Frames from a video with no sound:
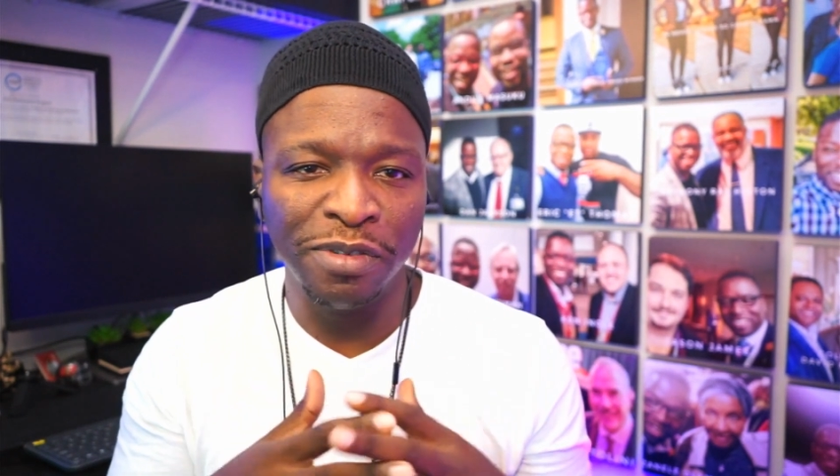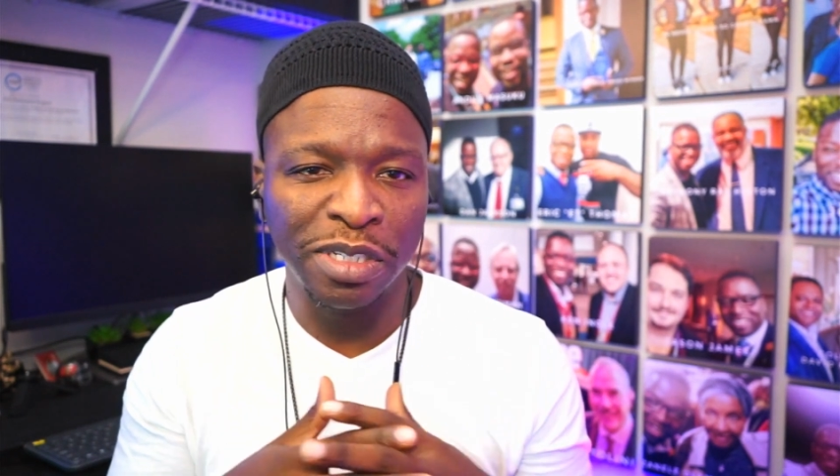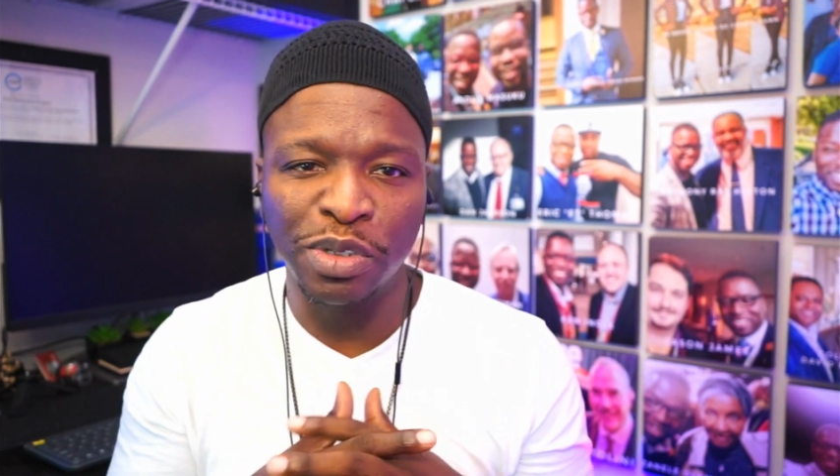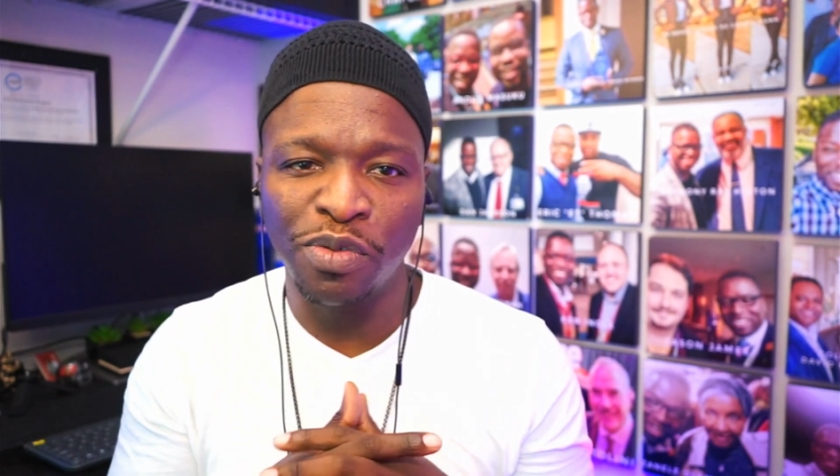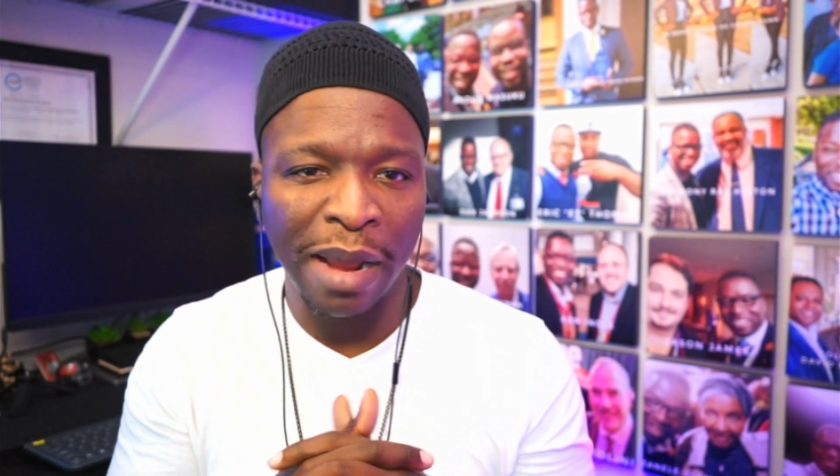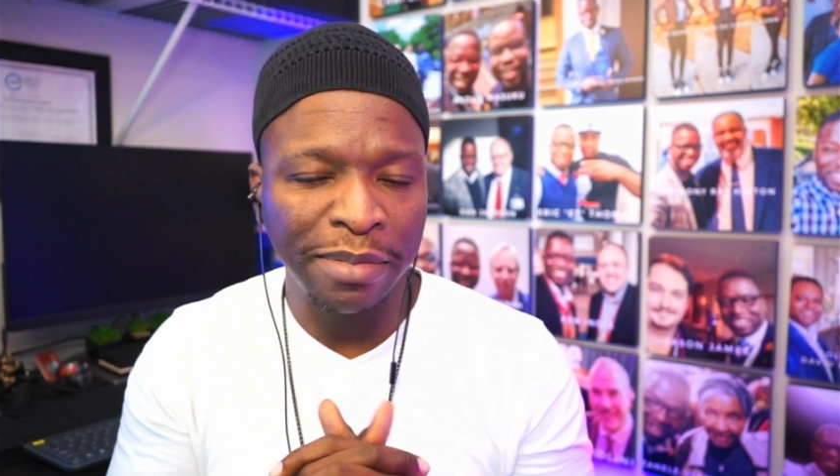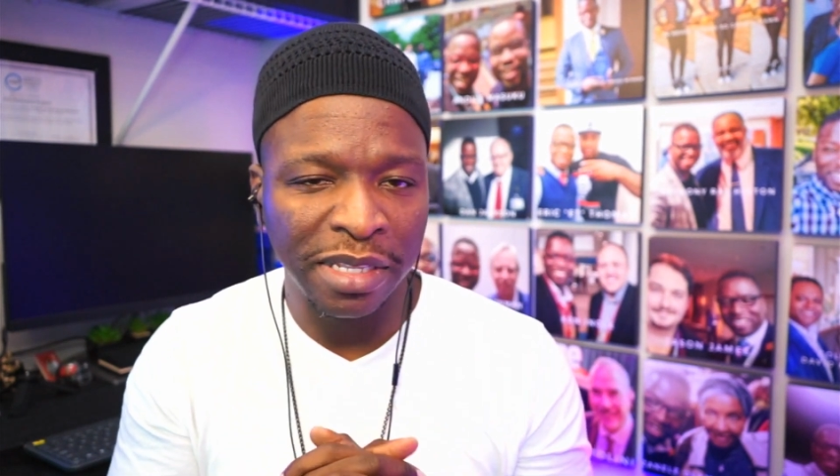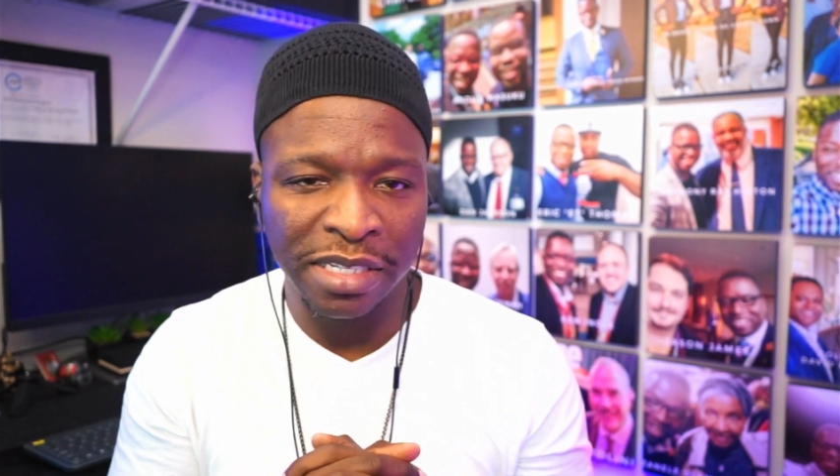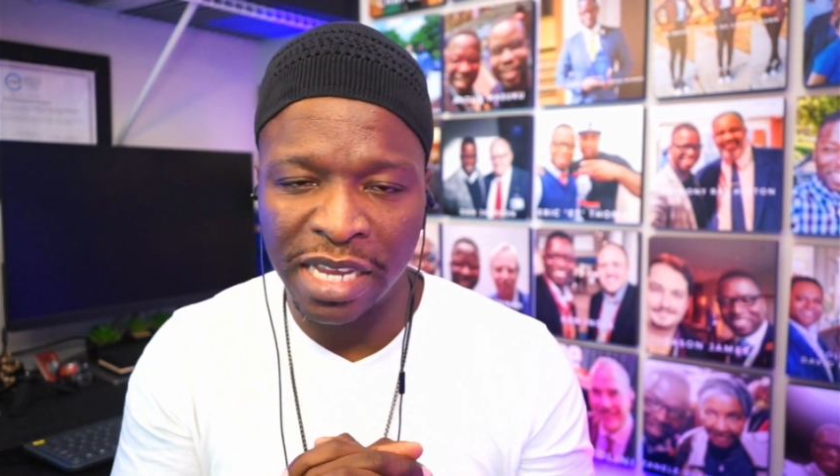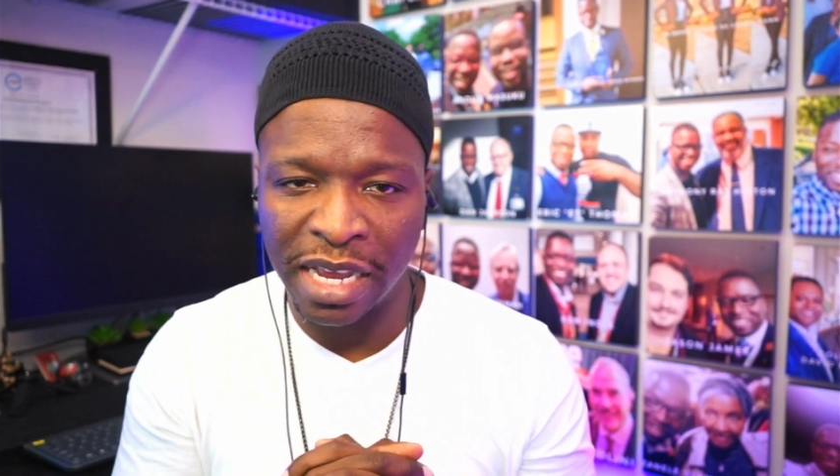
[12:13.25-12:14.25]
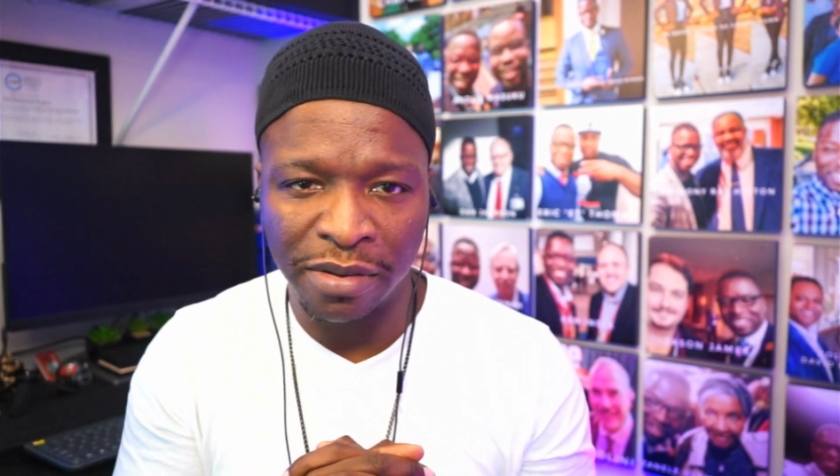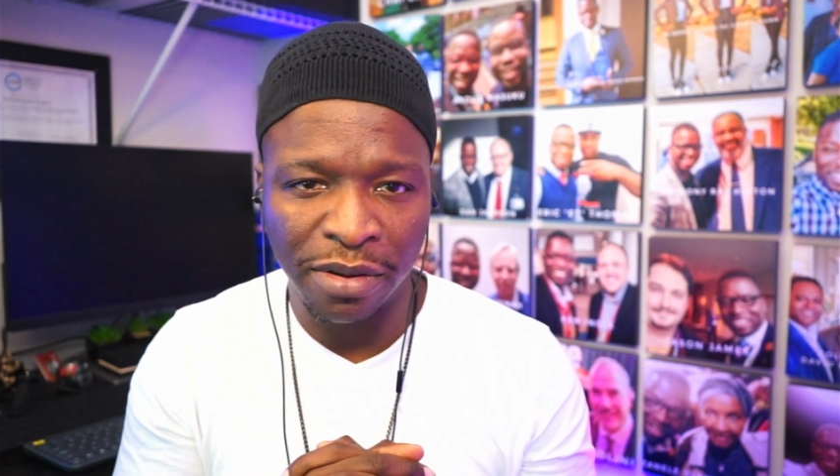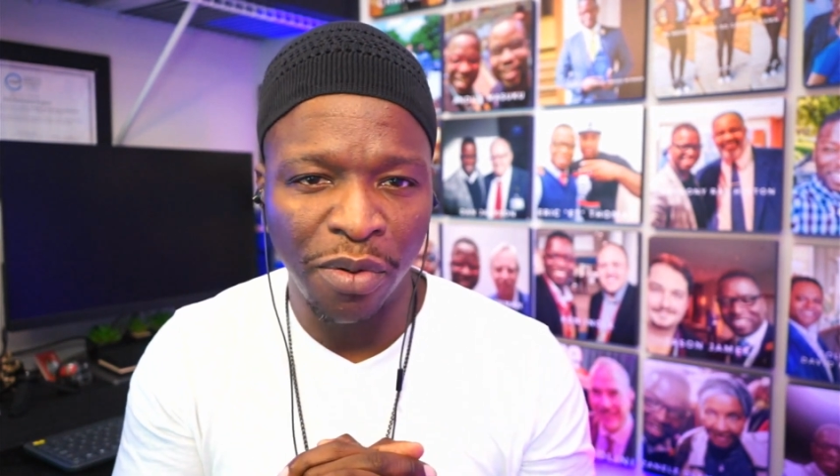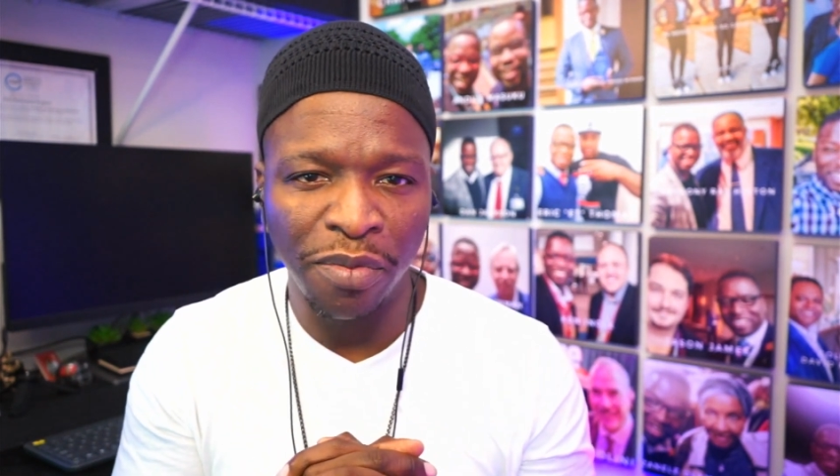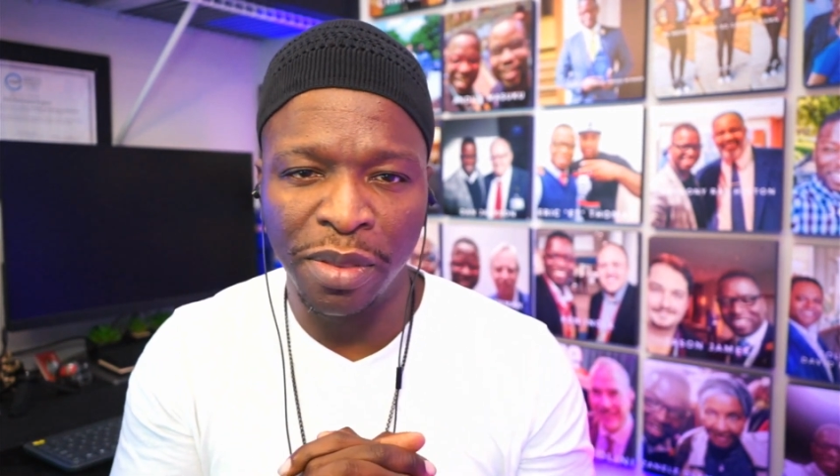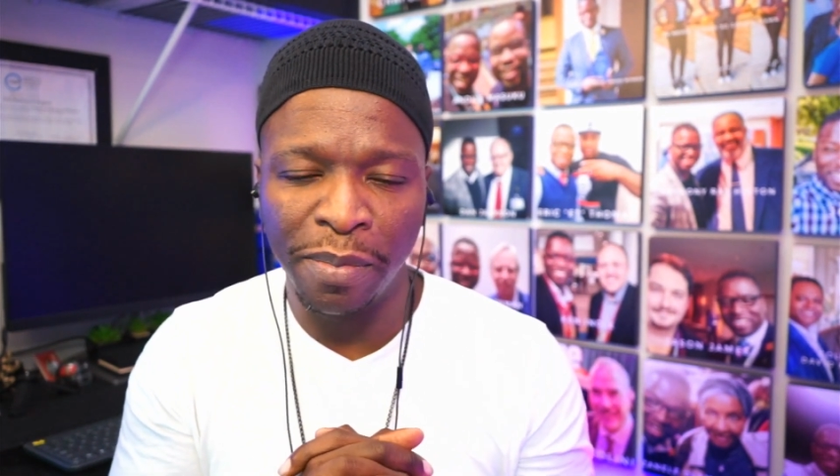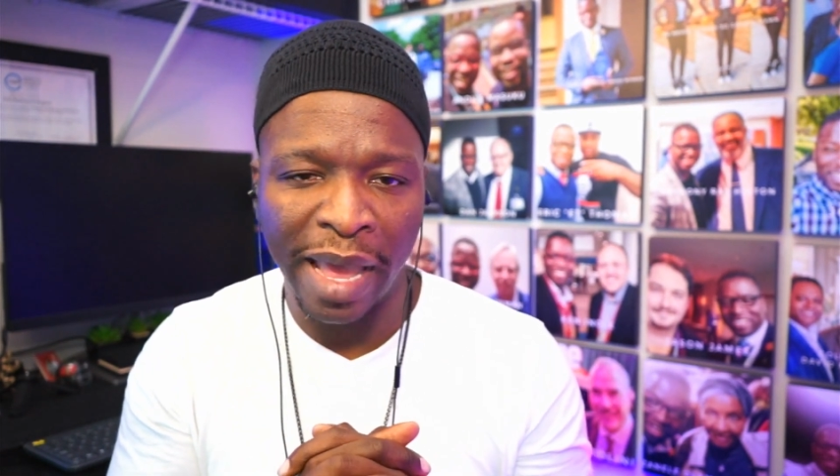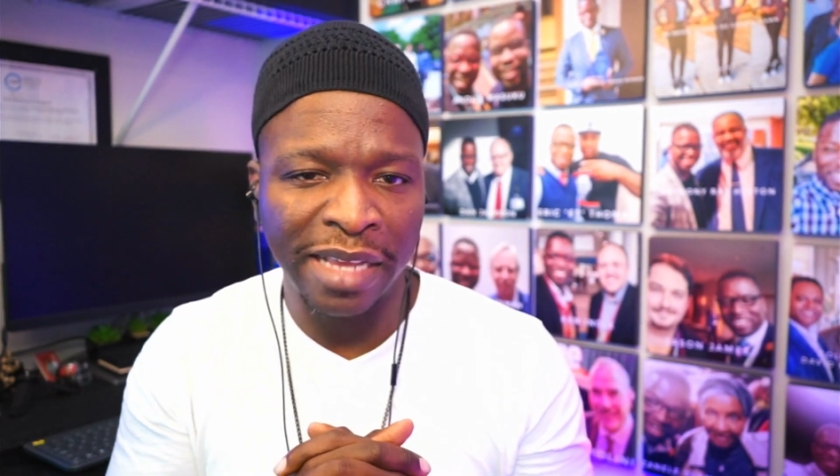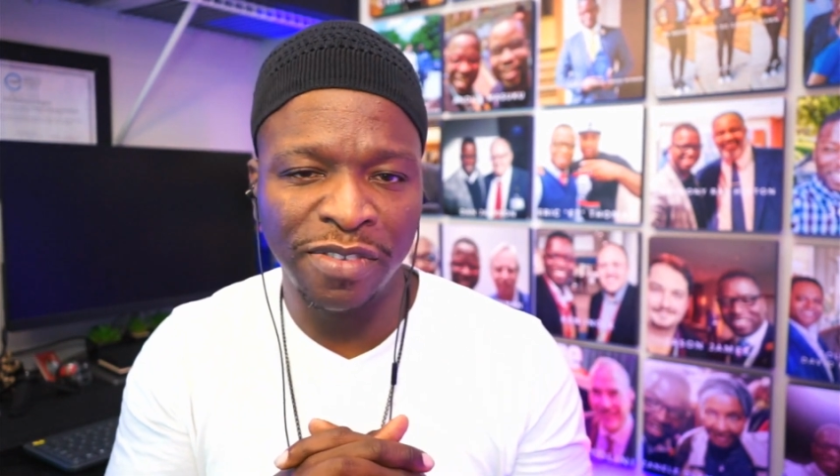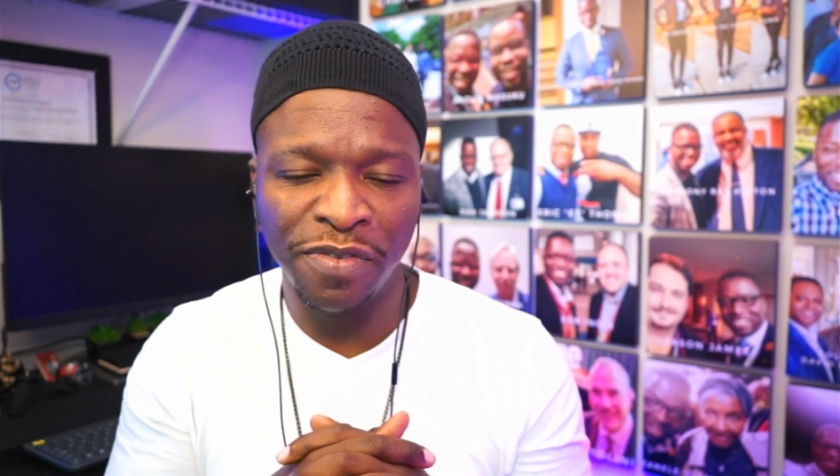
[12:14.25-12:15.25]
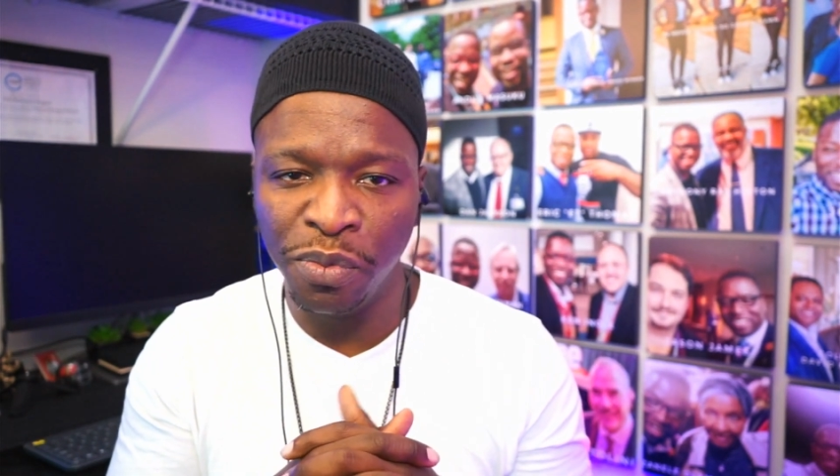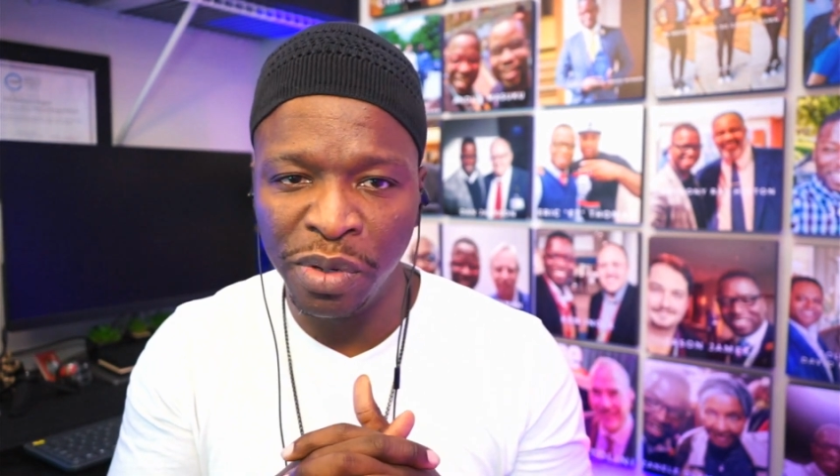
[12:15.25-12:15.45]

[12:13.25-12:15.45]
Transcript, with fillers: subscribed to the channel over the past few